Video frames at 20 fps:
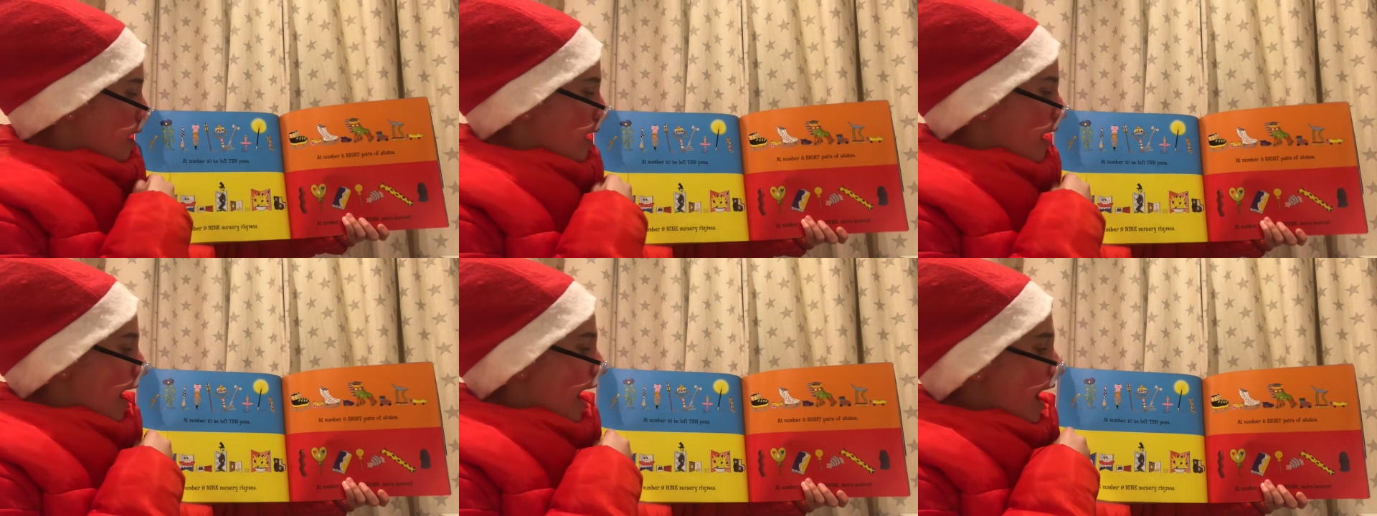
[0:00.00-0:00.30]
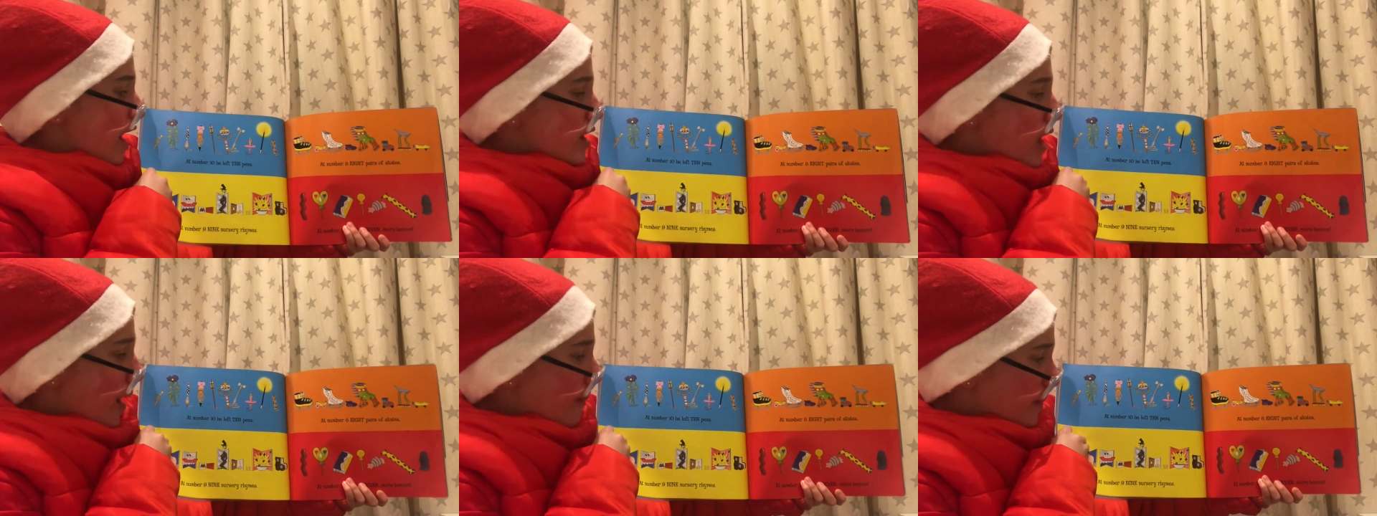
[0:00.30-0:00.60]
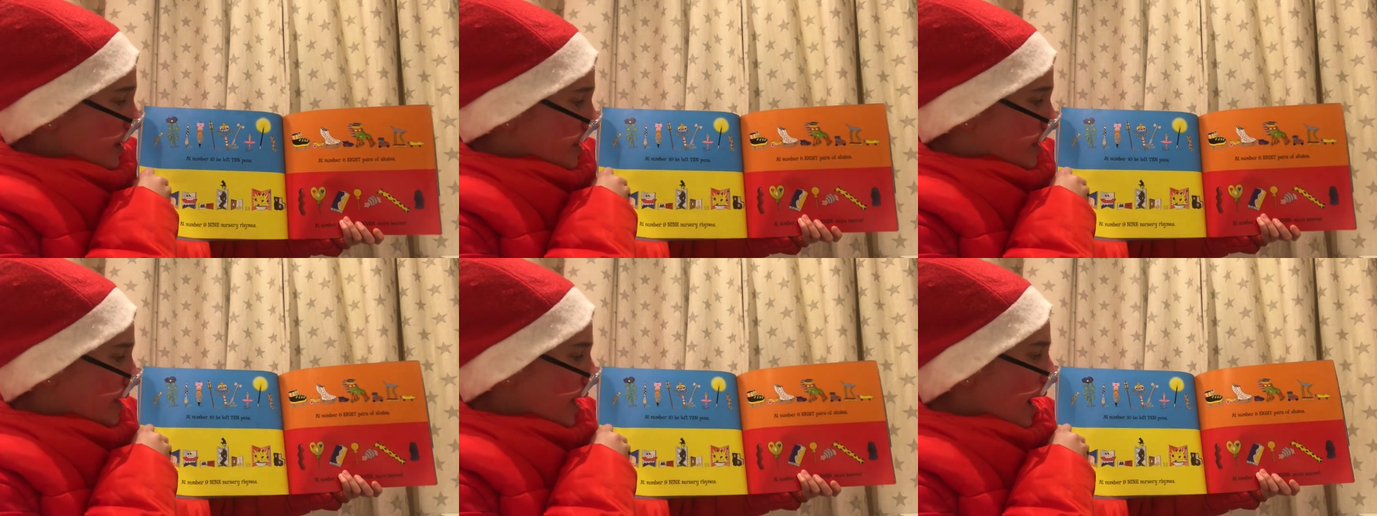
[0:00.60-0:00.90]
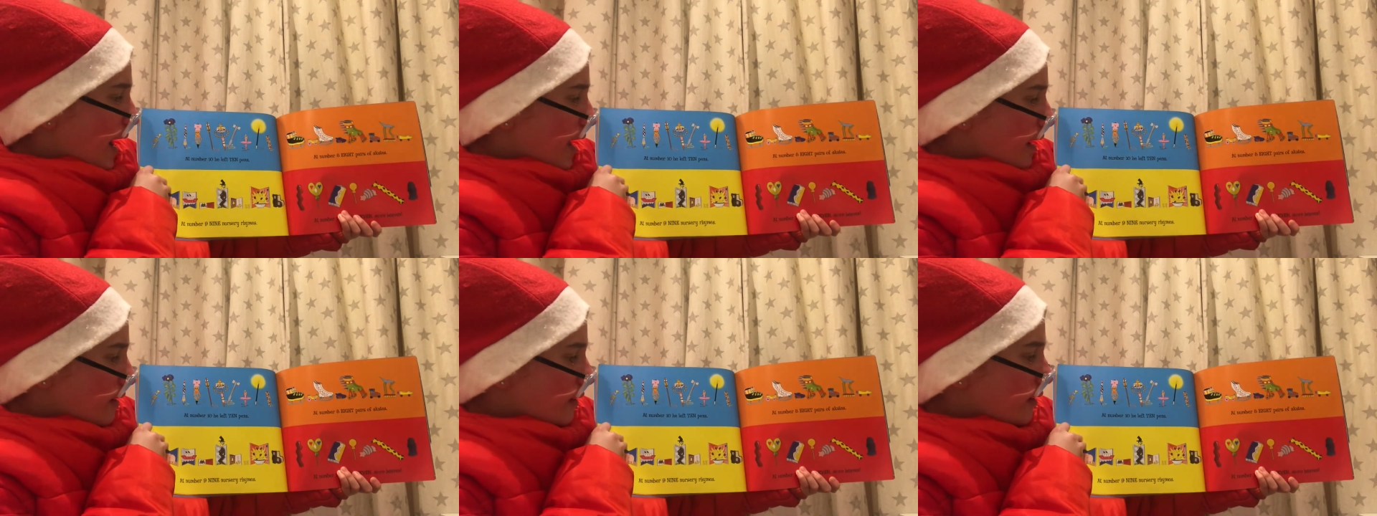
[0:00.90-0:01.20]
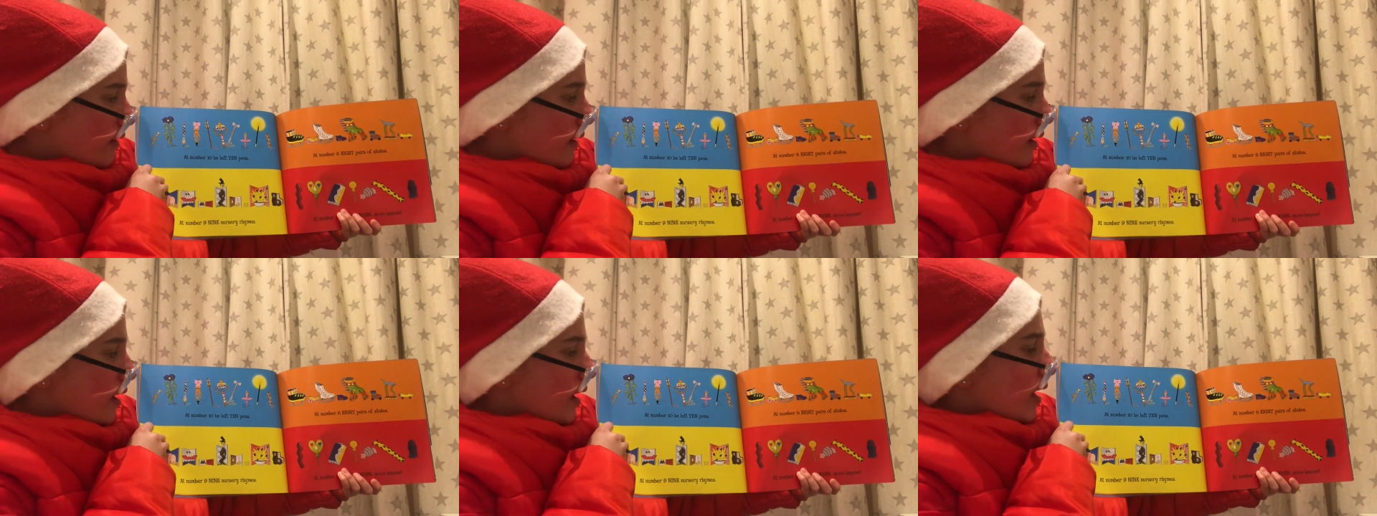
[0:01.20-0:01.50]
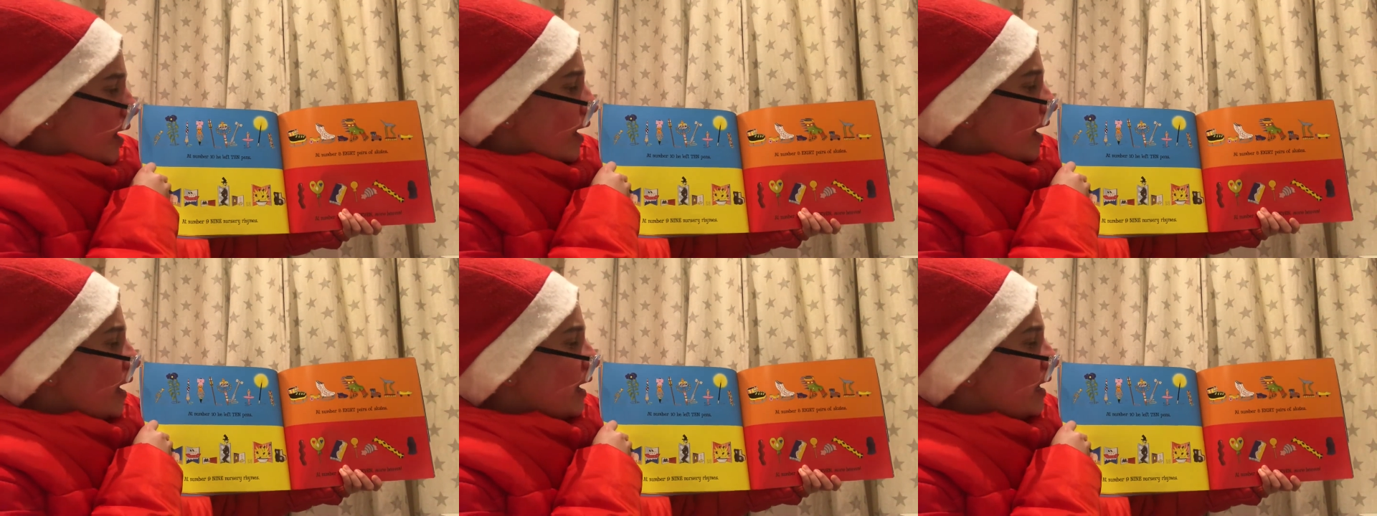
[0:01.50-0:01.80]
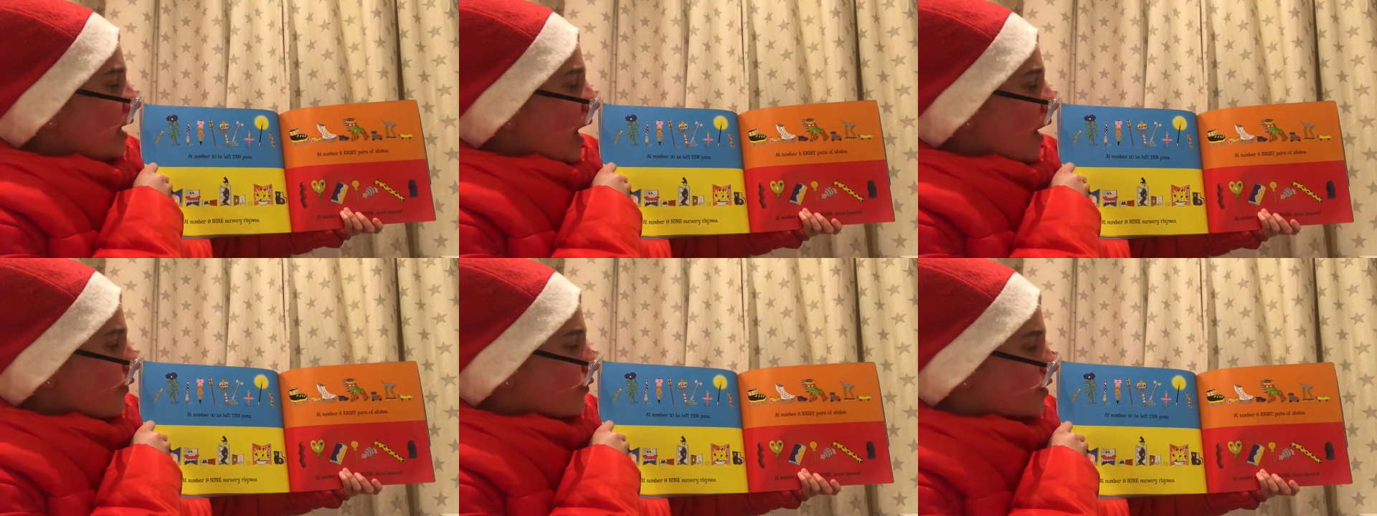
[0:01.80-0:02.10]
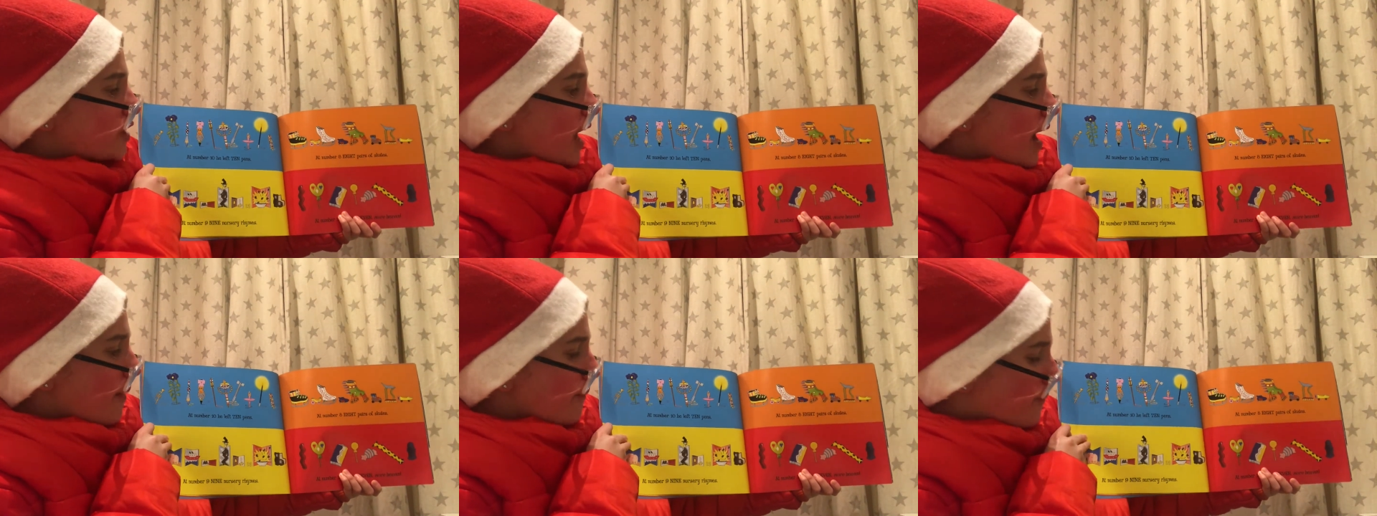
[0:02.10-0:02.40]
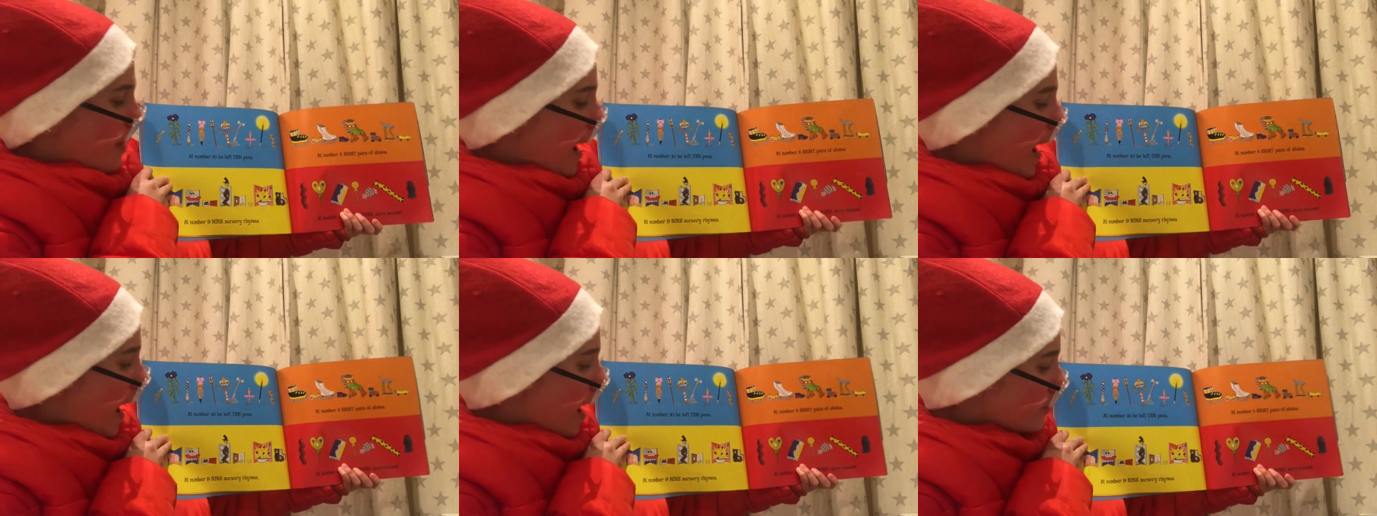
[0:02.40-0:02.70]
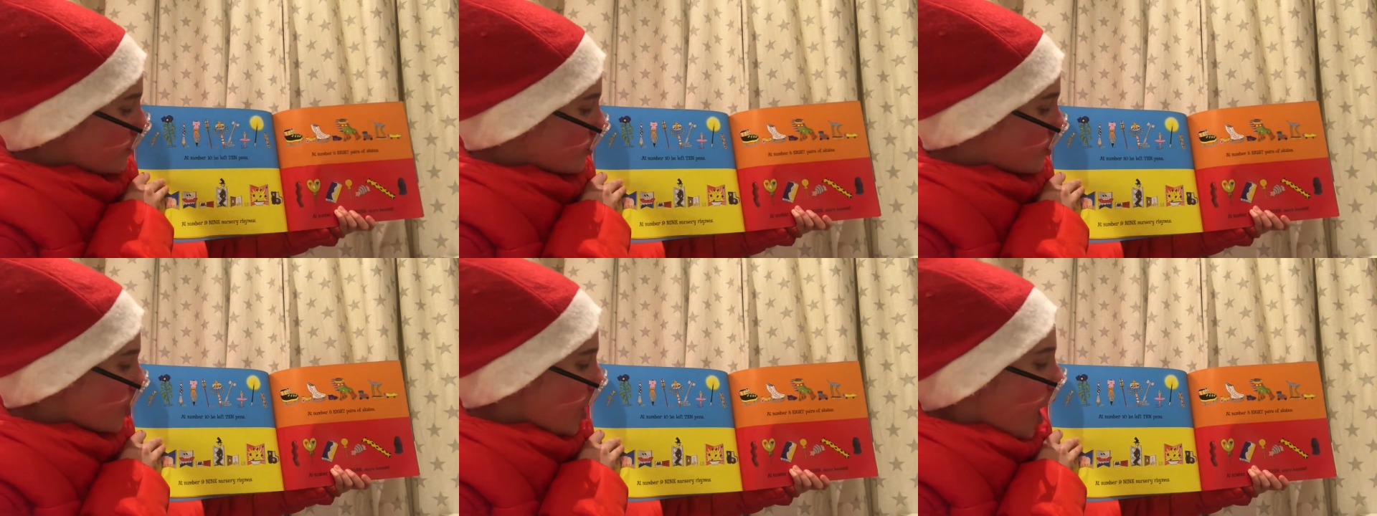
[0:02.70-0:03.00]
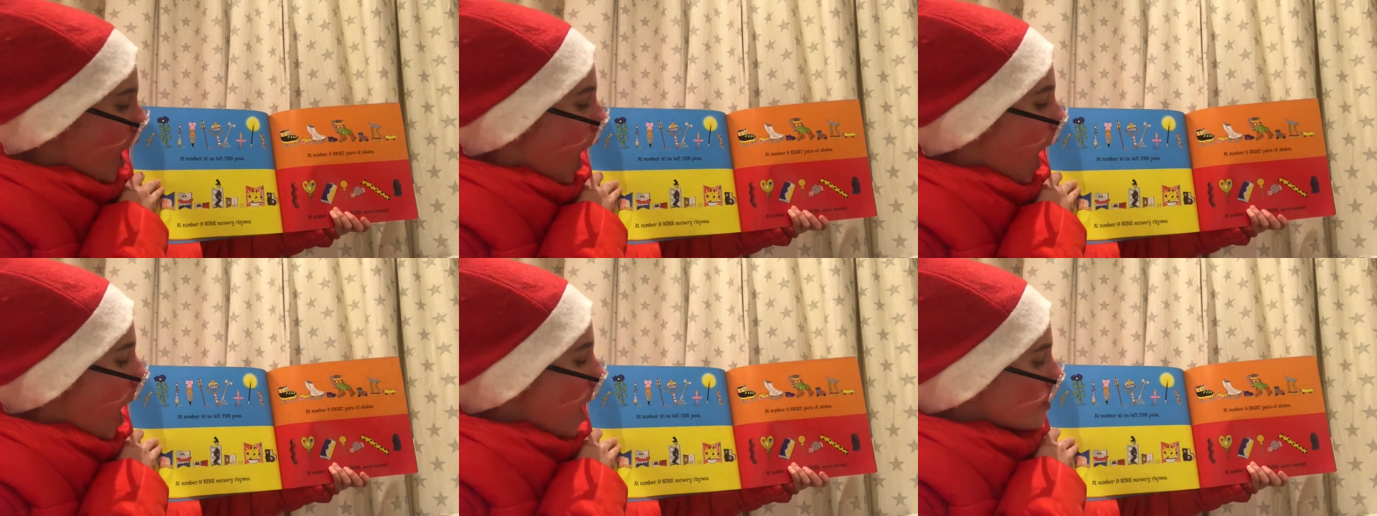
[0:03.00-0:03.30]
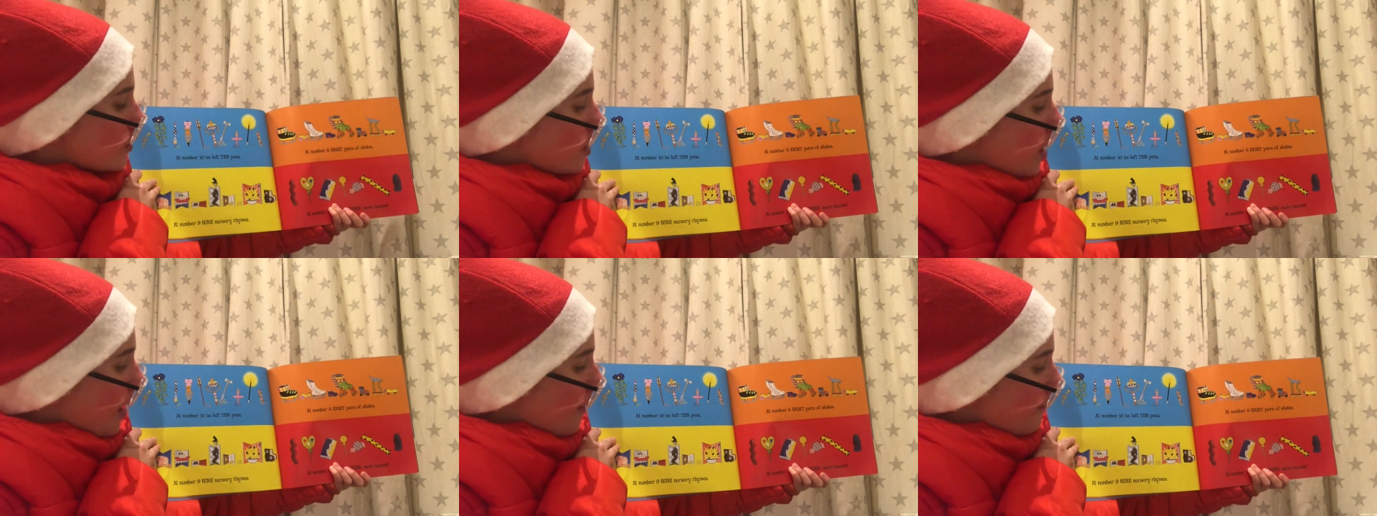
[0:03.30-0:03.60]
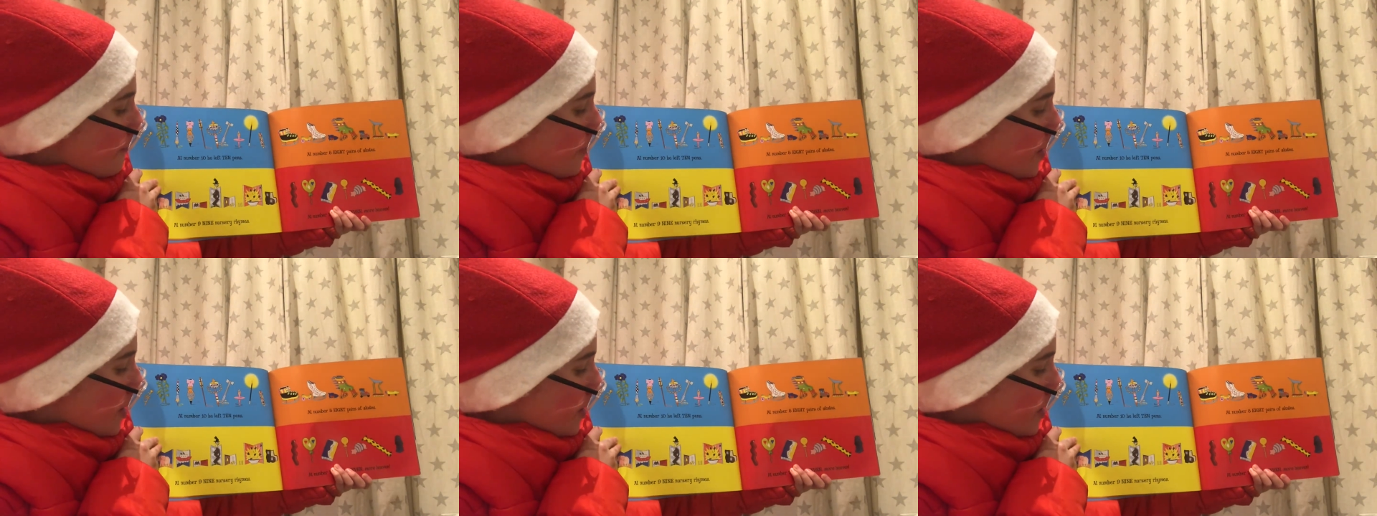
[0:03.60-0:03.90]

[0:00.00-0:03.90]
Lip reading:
No face is visible, so there are no lips to read.